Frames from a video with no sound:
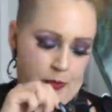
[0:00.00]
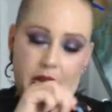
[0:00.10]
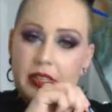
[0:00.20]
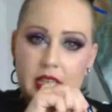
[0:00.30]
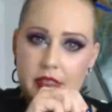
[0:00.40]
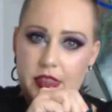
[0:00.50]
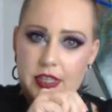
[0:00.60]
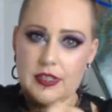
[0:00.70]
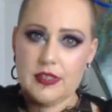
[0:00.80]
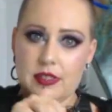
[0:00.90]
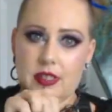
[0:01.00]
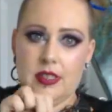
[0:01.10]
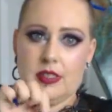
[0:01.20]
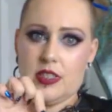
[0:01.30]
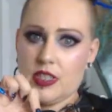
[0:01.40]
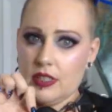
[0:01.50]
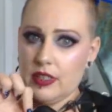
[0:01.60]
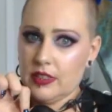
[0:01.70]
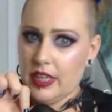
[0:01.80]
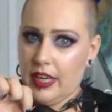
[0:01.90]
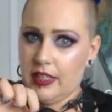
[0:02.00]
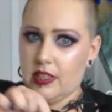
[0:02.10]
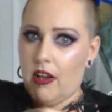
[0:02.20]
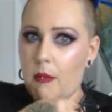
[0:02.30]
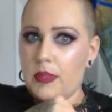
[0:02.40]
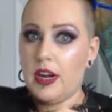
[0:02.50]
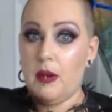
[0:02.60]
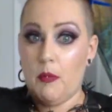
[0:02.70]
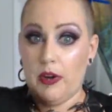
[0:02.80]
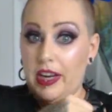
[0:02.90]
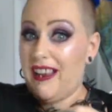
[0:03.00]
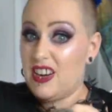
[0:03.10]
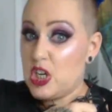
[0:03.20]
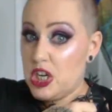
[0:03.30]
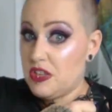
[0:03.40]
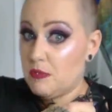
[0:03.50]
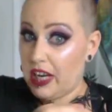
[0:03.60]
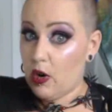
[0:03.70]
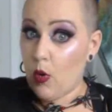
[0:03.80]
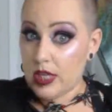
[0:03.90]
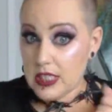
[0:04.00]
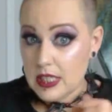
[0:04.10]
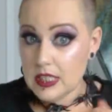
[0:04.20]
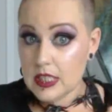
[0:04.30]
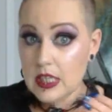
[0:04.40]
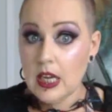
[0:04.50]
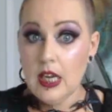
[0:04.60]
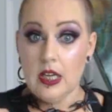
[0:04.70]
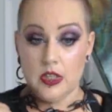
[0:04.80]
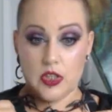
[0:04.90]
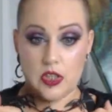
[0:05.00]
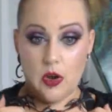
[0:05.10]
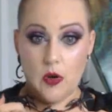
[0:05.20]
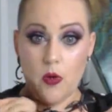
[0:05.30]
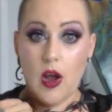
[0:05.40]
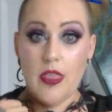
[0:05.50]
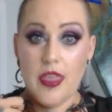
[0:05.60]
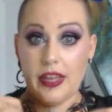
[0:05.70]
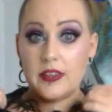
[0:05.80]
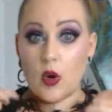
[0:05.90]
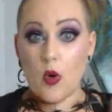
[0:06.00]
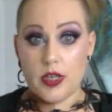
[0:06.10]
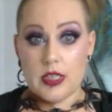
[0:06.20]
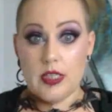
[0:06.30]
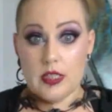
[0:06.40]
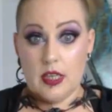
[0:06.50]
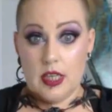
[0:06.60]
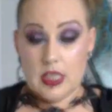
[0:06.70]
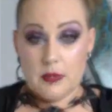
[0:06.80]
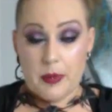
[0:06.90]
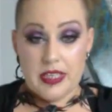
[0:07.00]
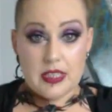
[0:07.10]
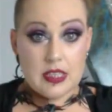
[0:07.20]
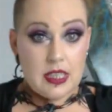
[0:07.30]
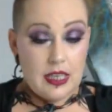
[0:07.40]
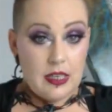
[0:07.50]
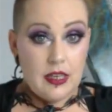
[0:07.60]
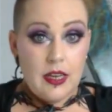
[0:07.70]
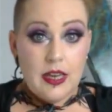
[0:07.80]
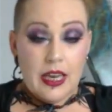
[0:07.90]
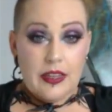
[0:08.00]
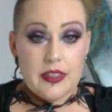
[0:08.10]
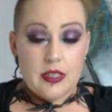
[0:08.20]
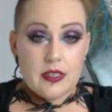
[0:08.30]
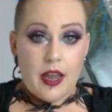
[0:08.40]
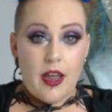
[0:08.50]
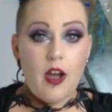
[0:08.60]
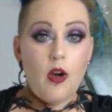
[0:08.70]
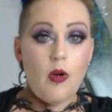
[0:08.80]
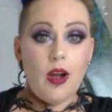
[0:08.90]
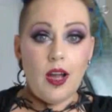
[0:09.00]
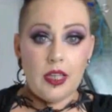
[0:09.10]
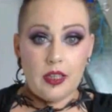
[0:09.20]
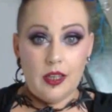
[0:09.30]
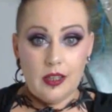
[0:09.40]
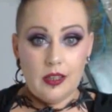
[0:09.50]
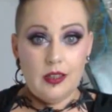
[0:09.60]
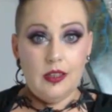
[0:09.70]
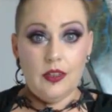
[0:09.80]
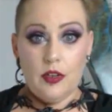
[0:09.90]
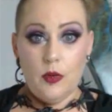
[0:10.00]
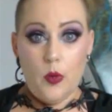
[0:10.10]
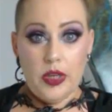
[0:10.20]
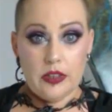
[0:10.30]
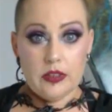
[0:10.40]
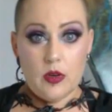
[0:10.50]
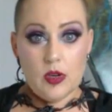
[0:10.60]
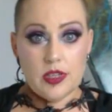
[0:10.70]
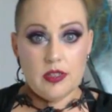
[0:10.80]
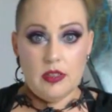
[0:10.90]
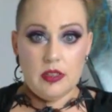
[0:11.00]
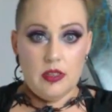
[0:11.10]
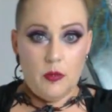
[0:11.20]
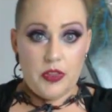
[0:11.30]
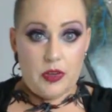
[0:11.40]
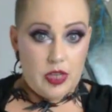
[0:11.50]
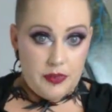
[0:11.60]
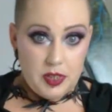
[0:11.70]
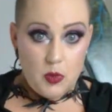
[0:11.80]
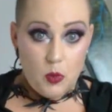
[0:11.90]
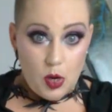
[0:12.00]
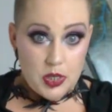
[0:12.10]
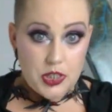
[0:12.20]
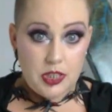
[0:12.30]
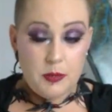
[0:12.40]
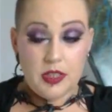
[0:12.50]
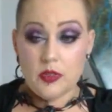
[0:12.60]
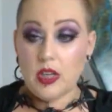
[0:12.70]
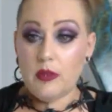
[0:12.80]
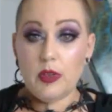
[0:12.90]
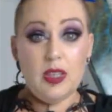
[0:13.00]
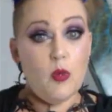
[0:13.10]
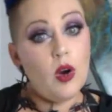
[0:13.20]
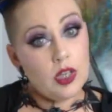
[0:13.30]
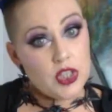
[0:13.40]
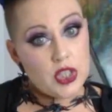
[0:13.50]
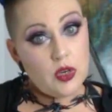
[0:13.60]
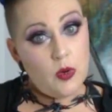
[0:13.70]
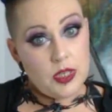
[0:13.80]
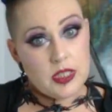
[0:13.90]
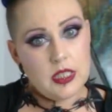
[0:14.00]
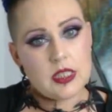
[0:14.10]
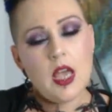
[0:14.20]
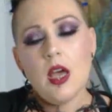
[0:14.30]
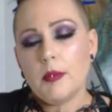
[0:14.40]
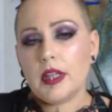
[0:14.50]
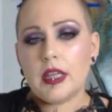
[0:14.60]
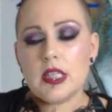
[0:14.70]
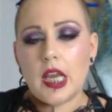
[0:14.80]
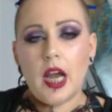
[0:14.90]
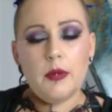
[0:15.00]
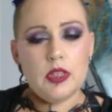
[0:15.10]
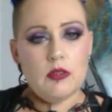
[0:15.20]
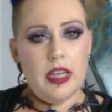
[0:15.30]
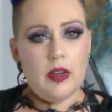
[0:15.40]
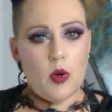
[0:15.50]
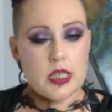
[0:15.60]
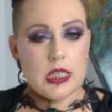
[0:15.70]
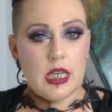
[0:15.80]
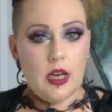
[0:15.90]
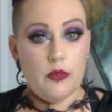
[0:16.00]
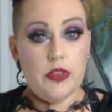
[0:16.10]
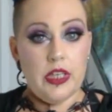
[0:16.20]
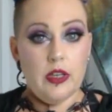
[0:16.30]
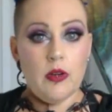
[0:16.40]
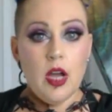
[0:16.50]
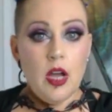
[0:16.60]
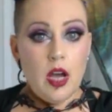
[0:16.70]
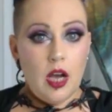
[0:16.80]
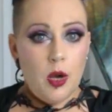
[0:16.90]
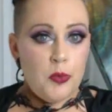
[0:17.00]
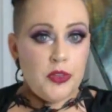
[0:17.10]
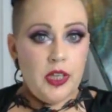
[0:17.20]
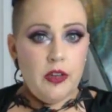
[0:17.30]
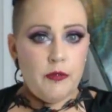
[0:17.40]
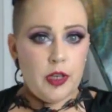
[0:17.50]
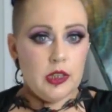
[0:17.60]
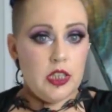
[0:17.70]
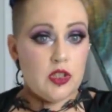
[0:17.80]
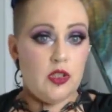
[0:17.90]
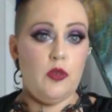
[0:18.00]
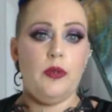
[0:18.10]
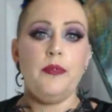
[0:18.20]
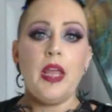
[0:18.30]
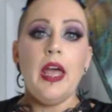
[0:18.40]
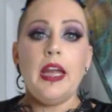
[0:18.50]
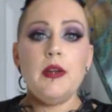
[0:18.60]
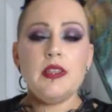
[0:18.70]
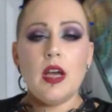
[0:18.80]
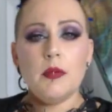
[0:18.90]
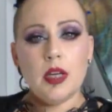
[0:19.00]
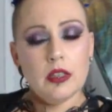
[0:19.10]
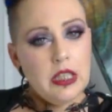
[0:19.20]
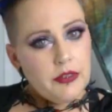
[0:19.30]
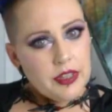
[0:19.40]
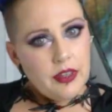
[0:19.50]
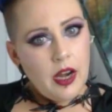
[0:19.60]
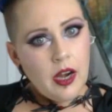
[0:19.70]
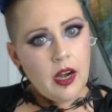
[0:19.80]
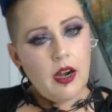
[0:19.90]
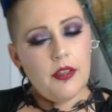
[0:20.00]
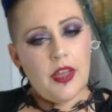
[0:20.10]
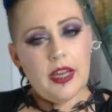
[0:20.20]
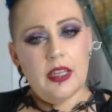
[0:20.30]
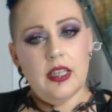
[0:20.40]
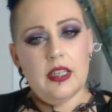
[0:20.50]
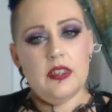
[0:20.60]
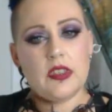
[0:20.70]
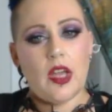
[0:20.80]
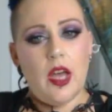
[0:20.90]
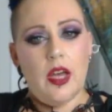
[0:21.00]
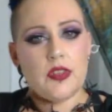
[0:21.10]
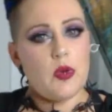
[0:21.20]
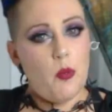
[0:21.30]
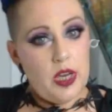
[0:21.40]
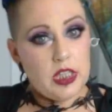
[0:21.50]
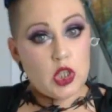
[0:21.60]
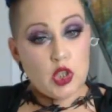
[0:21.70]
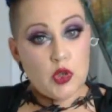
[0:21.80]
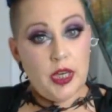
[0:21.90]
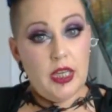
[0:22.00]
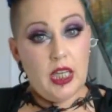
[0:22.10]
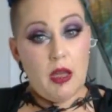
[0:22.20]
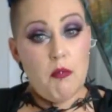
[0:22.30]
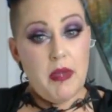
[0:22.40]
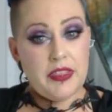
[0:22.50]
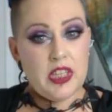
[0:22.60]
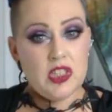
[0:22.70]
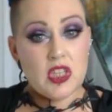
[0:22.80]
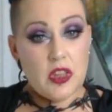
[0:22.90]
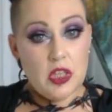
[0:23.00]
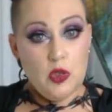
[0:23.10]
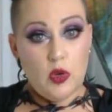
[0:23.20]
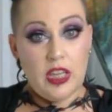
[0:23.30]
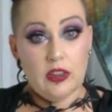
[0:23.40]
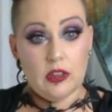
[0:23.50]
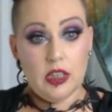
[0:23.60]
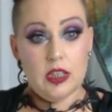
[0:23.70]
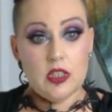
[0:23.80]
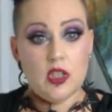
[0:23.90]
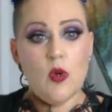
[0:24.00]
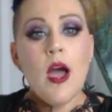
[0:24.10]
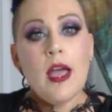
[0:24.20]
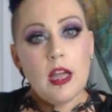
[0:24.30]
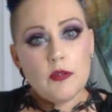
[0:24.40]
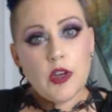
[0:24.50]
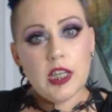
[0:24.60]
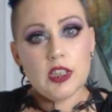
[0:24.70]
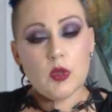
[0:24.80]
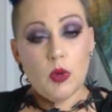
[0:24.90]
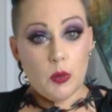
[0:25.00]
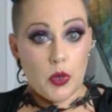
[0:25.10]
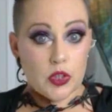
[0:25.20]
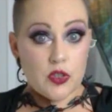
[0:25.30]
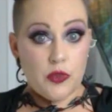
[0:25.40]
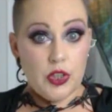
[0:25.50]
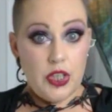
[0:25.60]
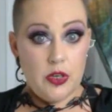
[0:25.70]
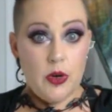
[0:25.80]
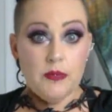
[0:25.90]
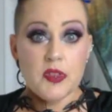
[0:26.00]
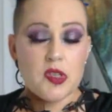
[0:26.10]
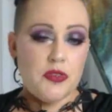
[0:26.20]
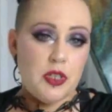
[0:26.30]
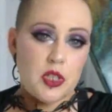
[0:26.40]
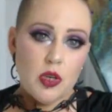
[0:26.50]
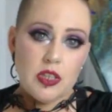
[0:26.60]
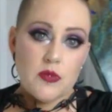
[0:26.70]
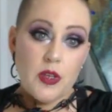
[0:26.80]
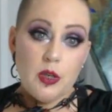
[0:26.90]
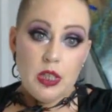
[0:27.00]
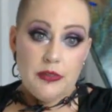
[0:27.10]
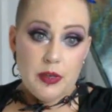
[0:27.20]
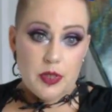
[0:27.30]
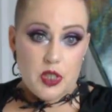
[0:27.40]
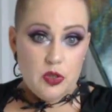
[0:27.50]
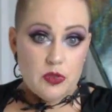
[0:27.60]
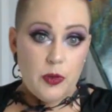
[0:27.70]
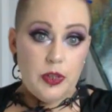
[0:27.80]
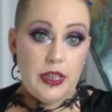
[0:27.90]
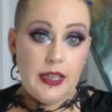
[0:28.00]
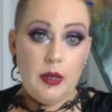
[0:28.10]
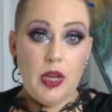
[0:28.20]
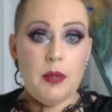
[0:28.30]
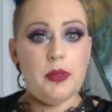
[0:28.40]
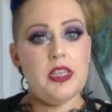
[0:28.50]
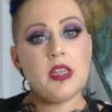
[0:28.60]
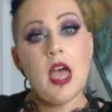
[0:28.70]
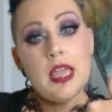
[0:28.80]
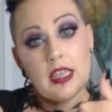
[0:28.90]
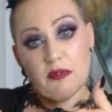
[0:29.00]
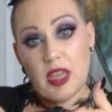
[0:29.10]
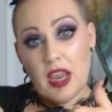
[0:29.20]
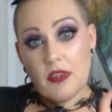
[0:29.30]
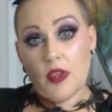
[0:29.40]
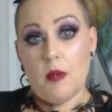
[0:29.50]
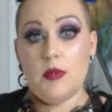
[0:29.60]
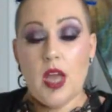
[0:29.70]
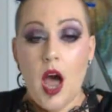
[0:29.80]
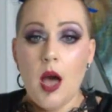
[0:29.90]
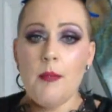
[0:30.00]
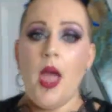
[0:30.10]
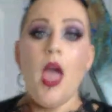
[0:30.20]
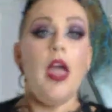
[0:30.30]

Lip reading: But this is just a little tank top that I'm wearing underneath my corset, so that the corset isn't against my skin. And this is how I can, wear the corset without having to wash it, because you can't really wash corsets. But like I said, I will do a corset care video, hopefully fairly soon. Anyways, I'm going to leave it there. That is some waist training methods that you can look into and find what works for you. So if you enjoyed this video, if it was useful in any way, please give me a thumbs up.